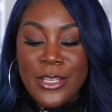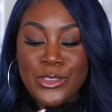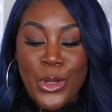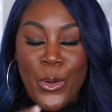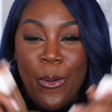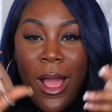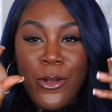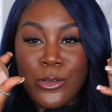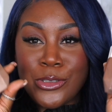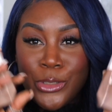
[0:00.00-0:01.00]
So I
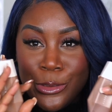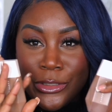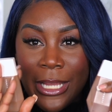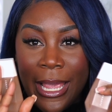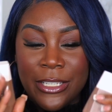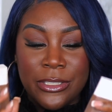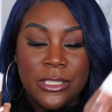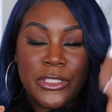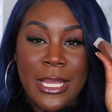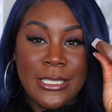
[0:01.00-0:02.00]
got two shades,
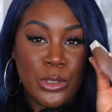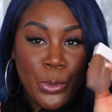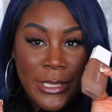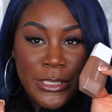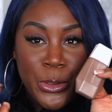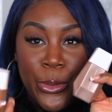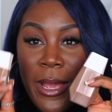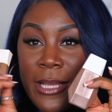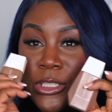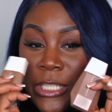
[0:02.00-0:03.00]
shade 22
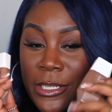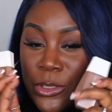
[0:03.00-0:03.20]
and shade